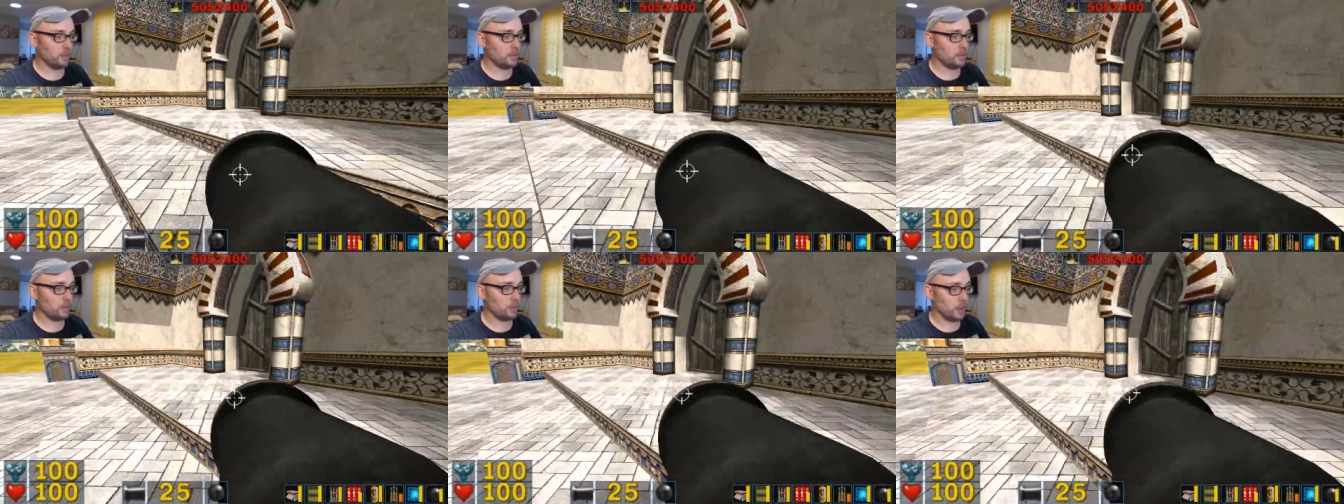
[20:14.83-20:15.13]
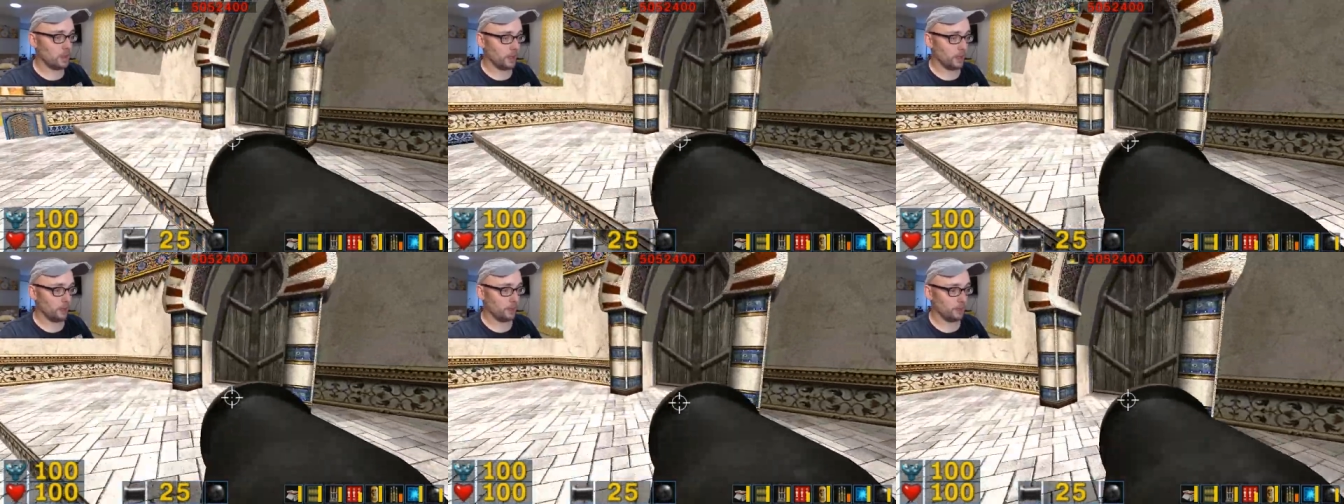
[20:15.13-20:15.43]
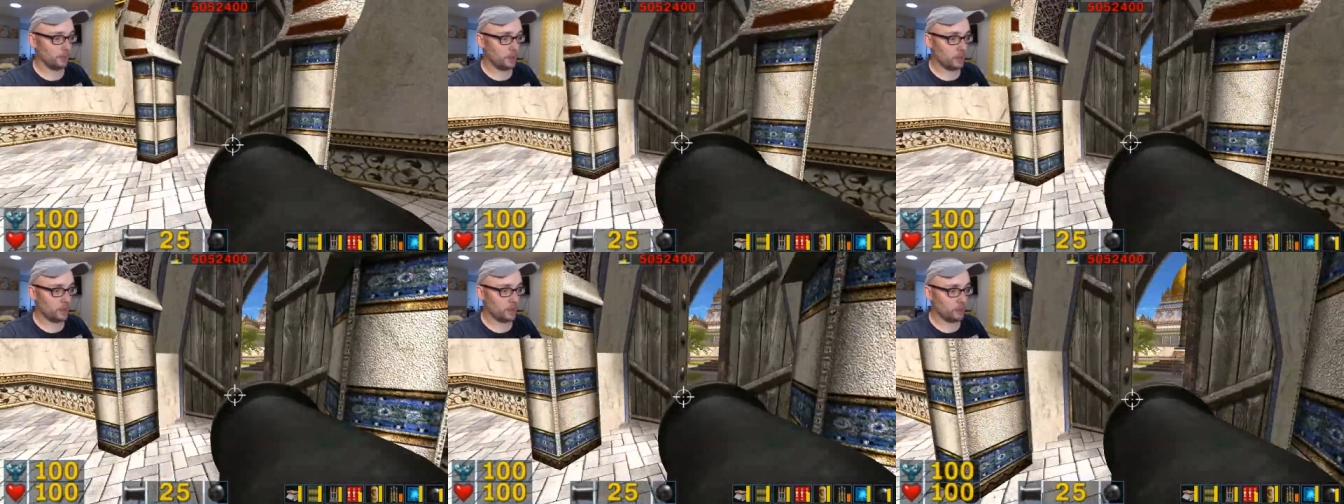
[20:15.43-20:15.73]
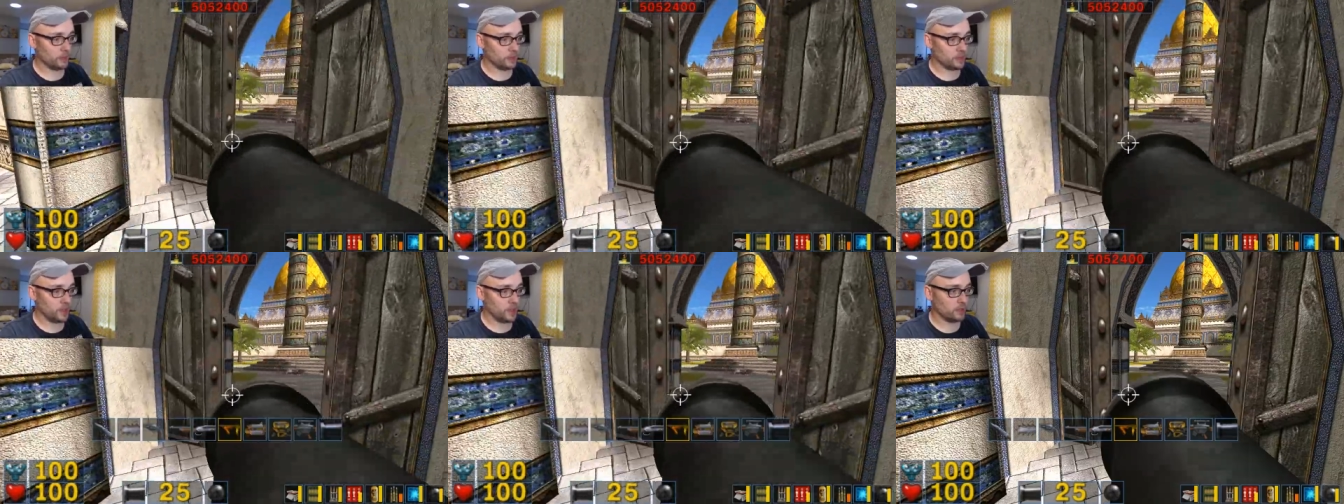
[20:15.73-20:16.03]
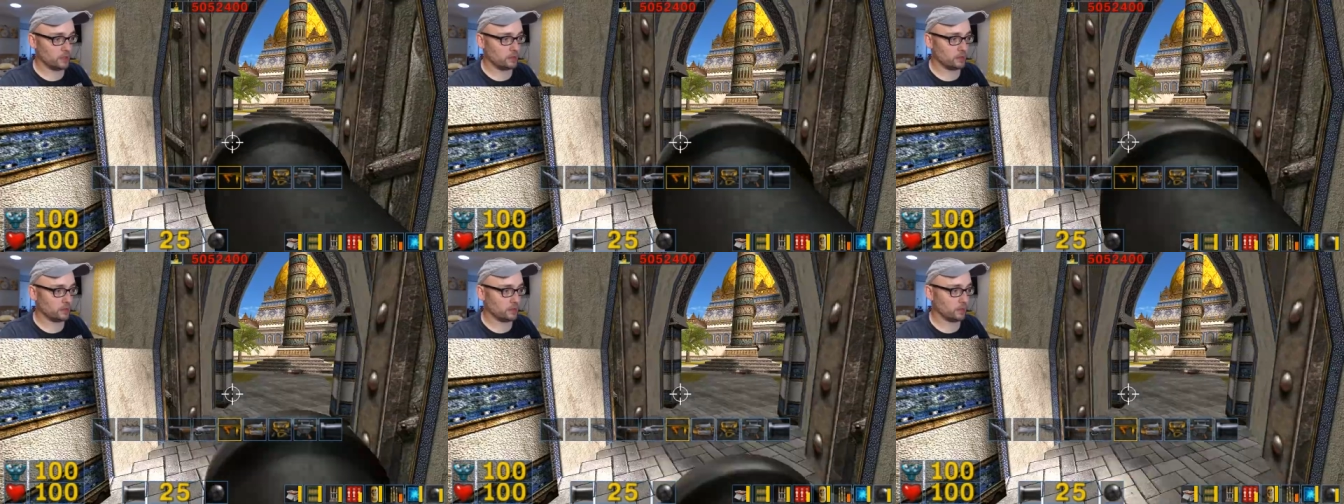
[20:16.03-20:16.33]
Okay. Well, that was
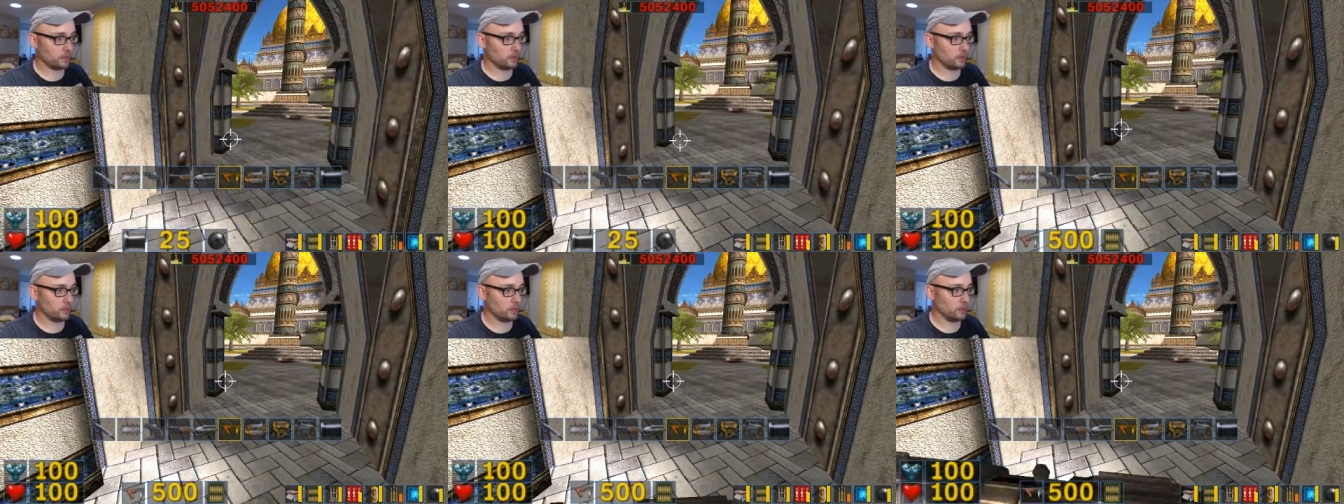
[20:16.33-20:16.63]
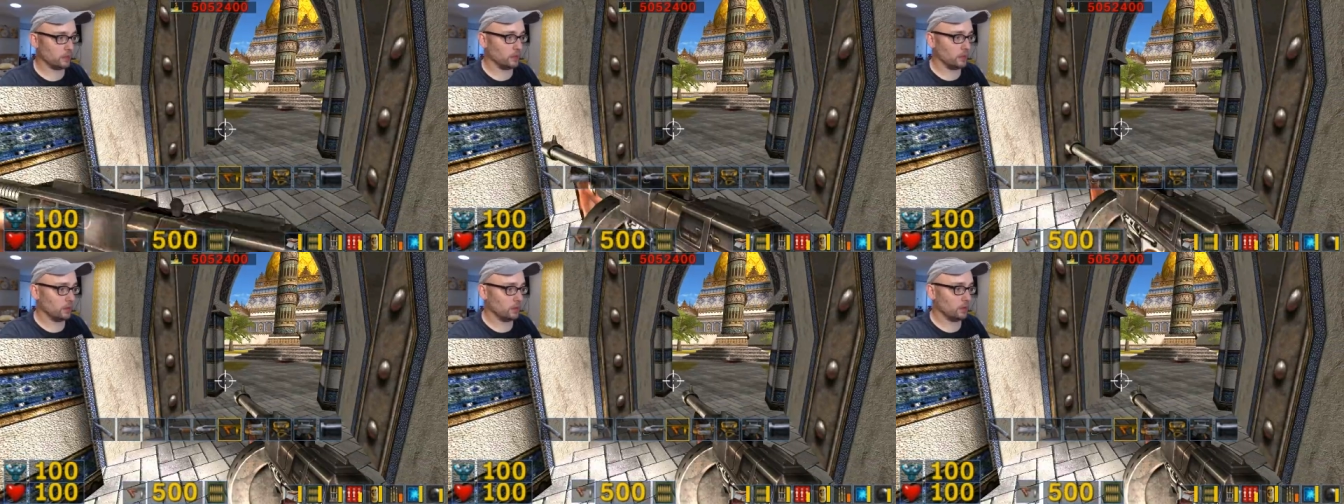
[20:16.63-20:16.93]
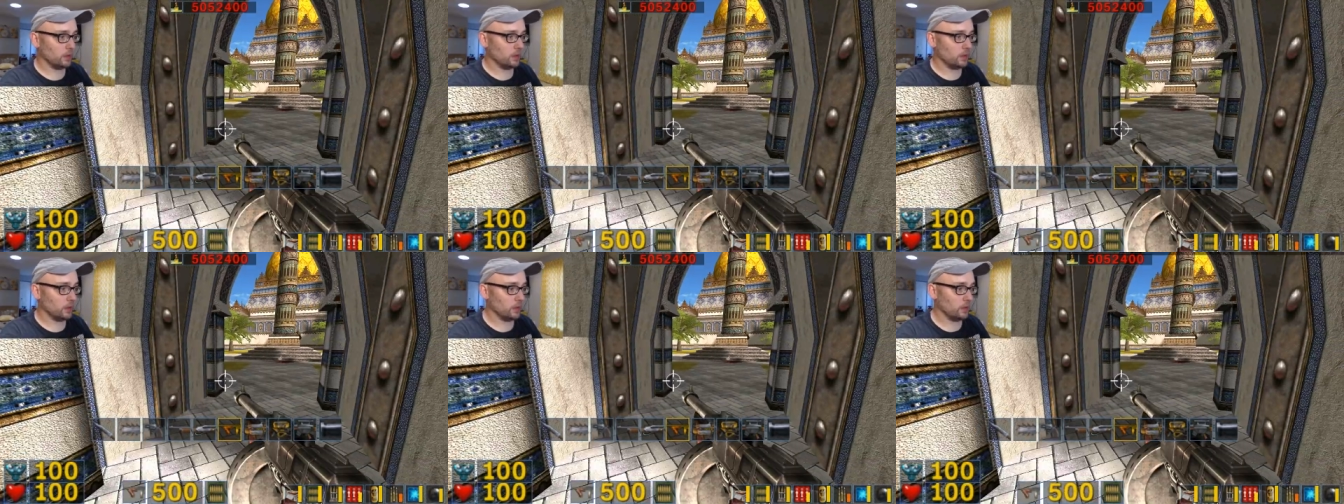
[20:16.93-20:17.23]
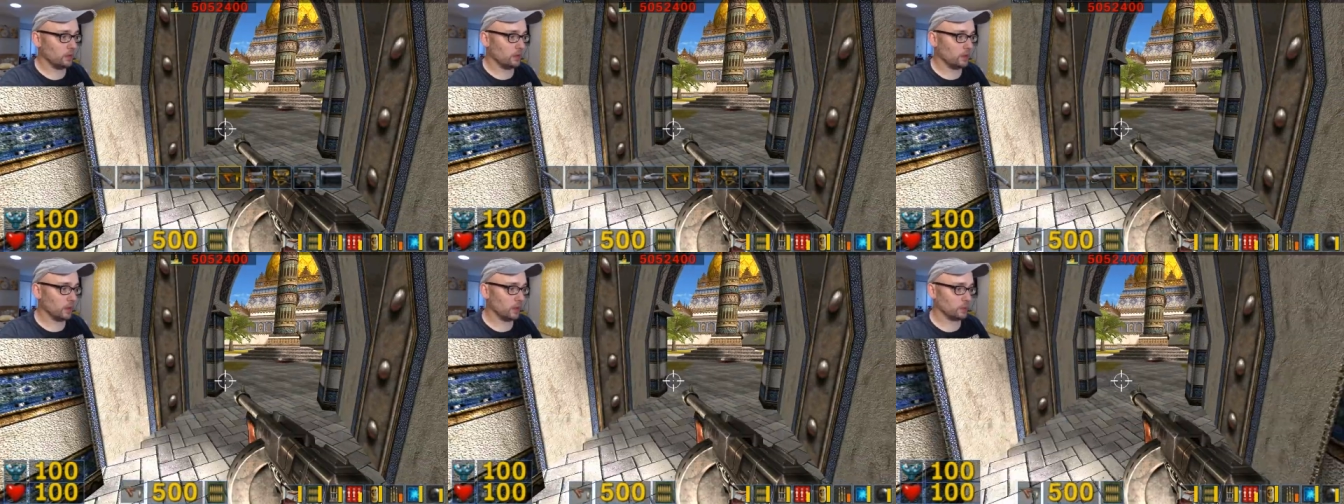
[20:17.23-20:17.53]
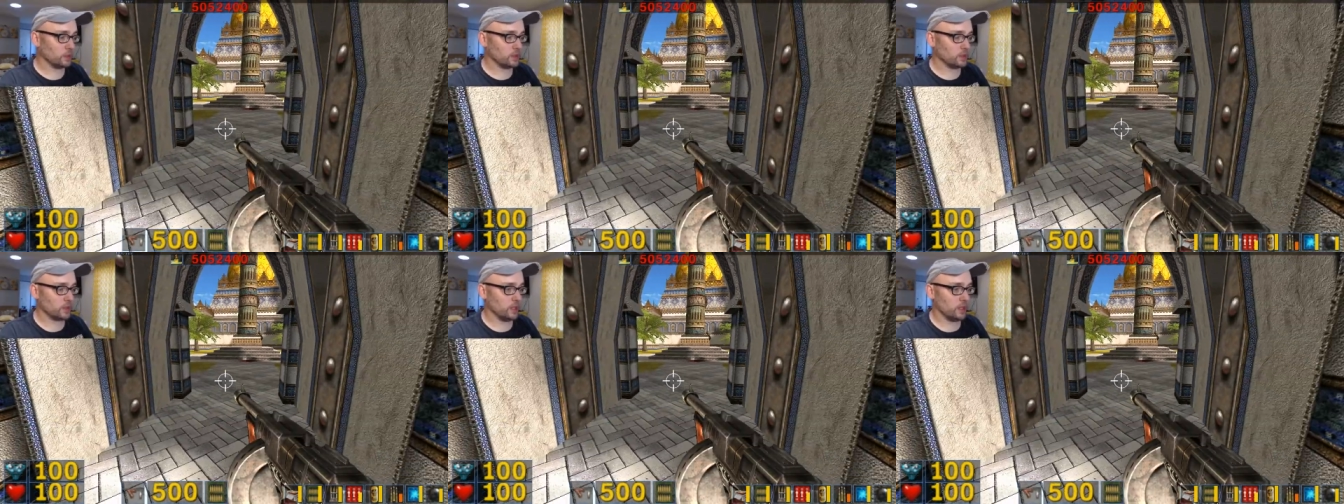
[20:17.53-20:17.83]
neat. That
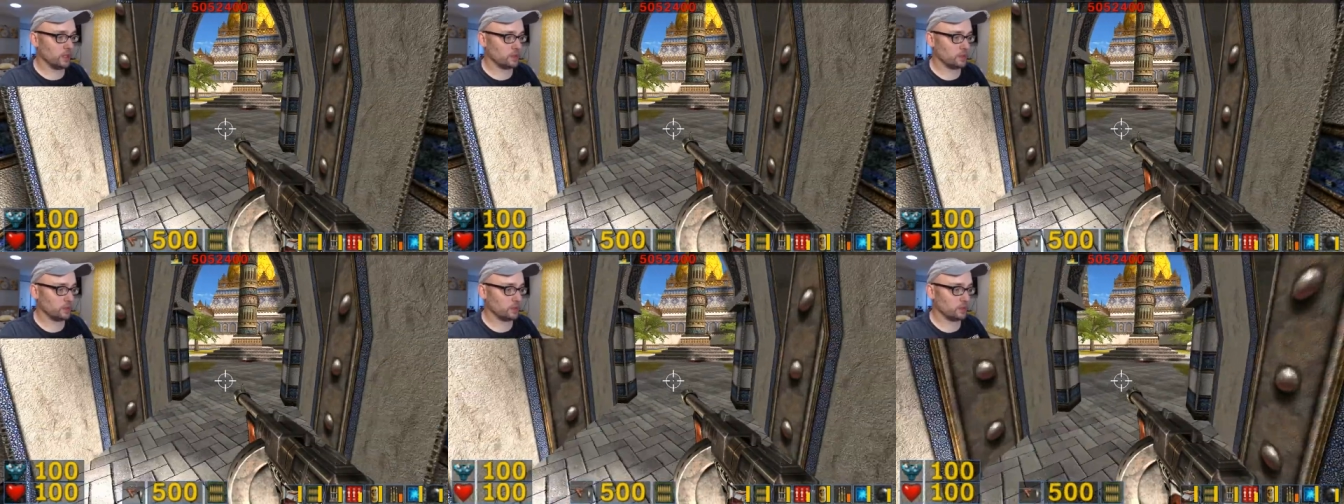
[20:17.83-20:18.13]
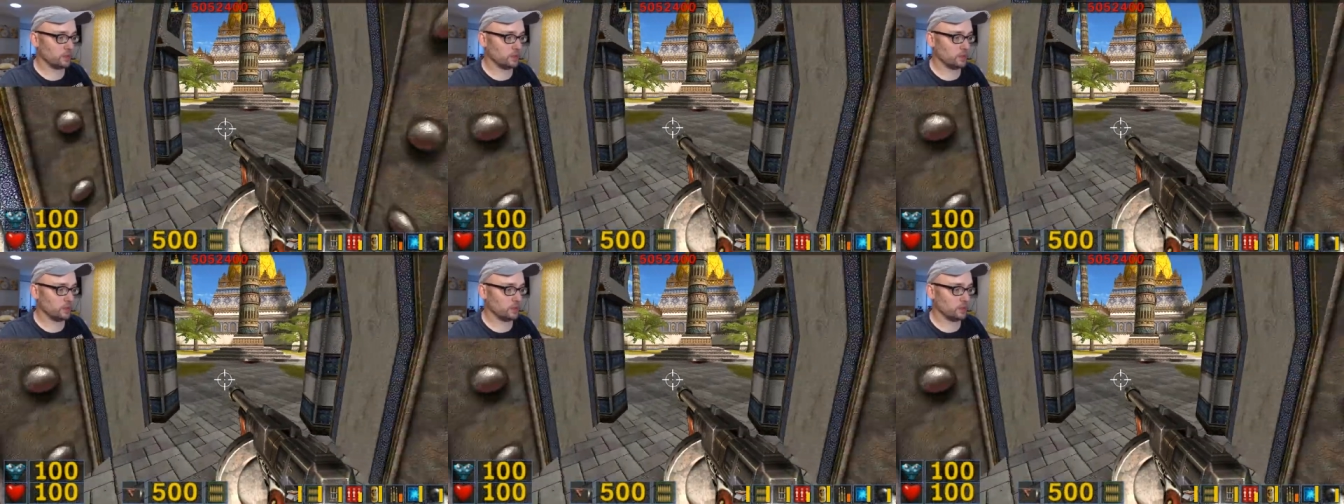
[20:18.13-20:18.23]
was neat.